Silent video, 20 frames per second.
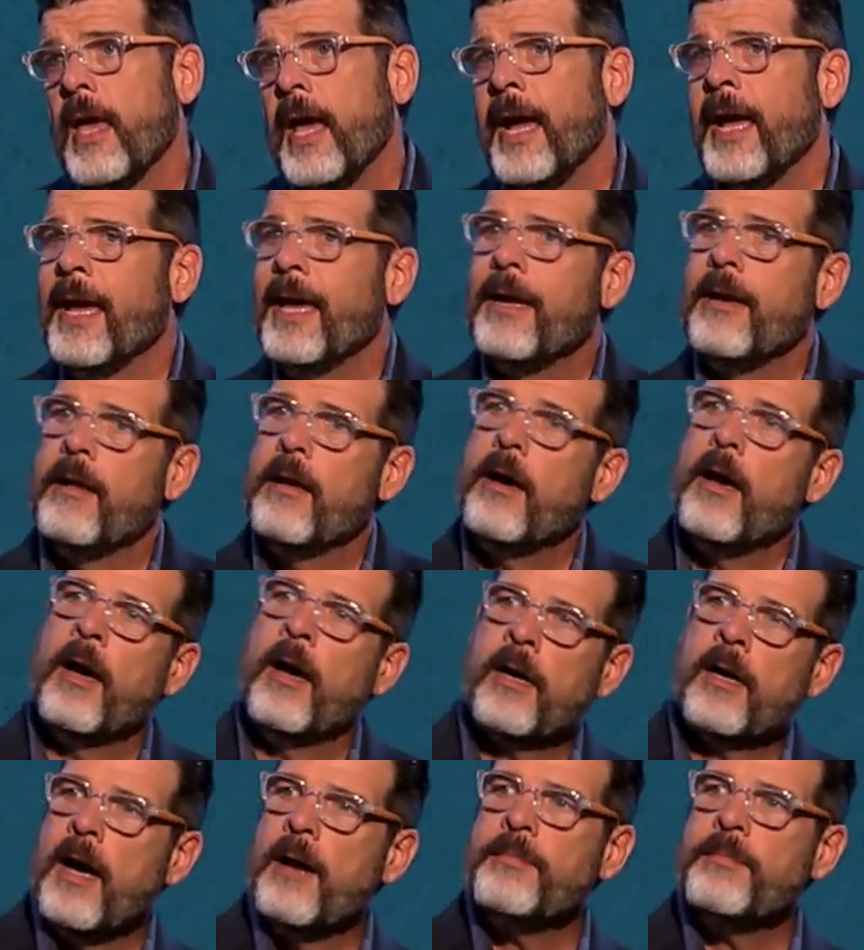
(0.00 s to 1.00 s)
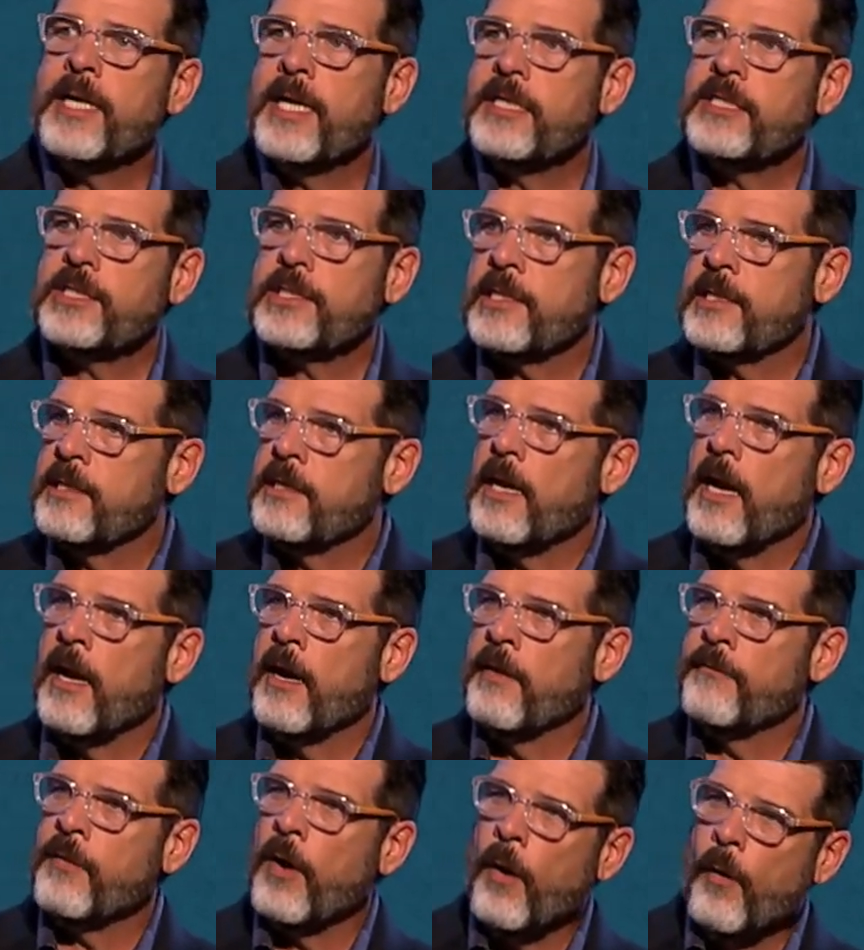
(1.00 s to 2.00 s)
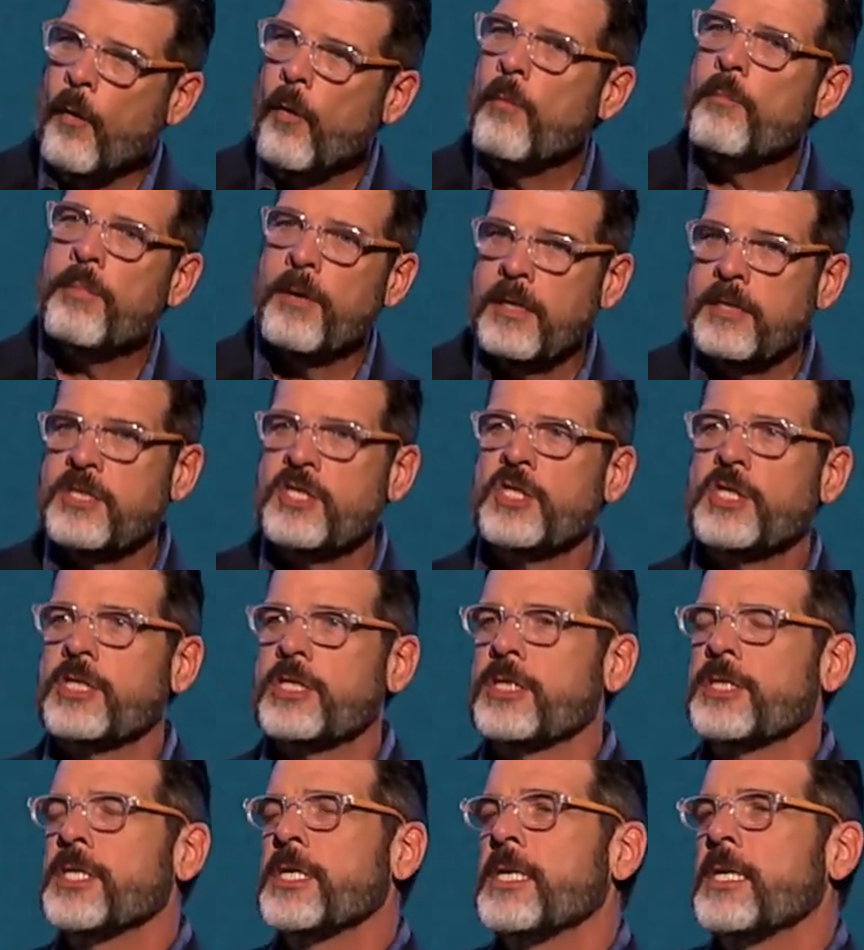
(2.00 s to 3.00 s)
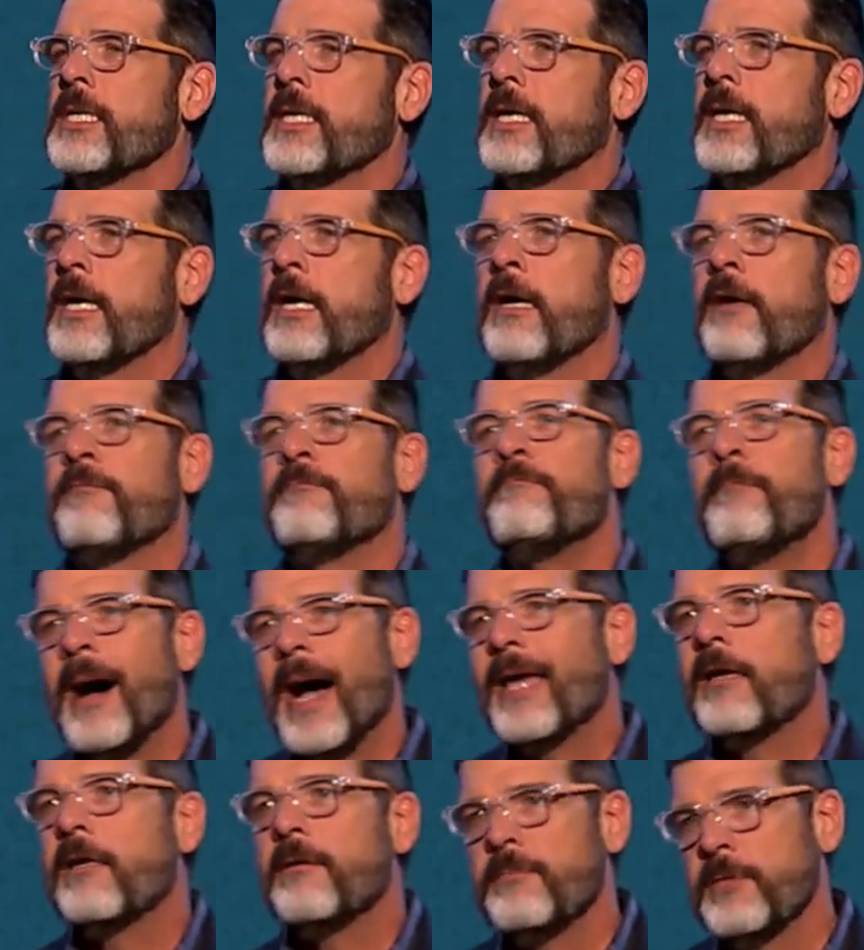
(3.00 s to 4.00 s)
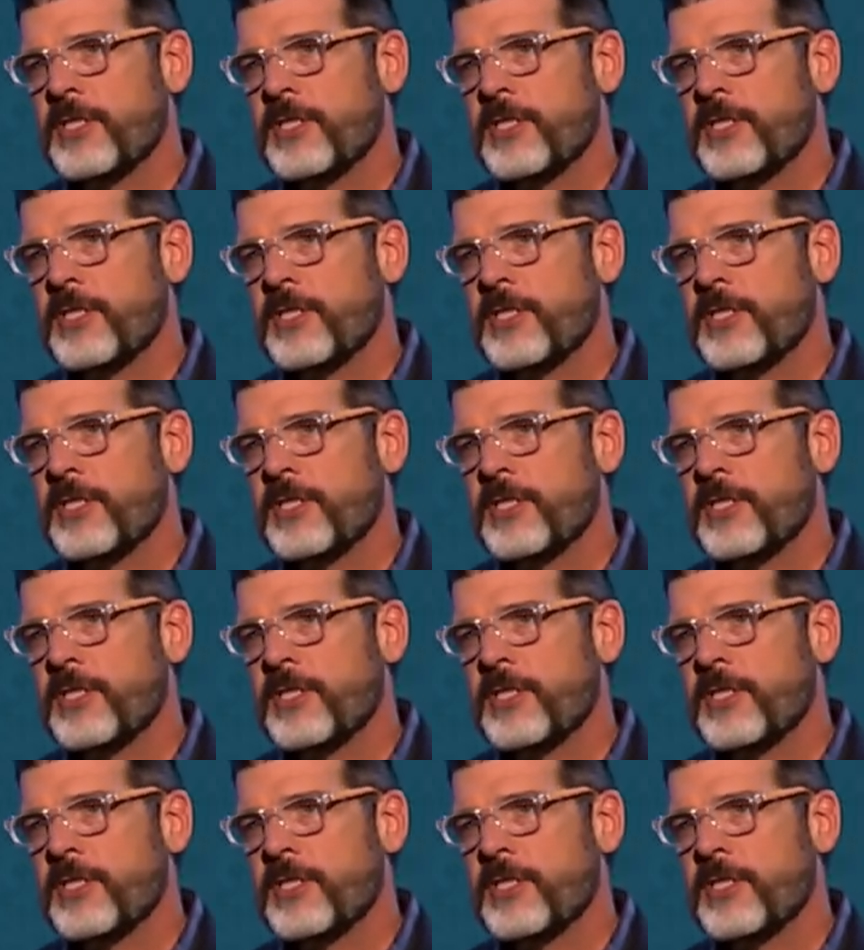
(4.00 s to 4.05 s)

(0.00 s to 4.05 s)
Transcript: And a combination of a whole bunch of minor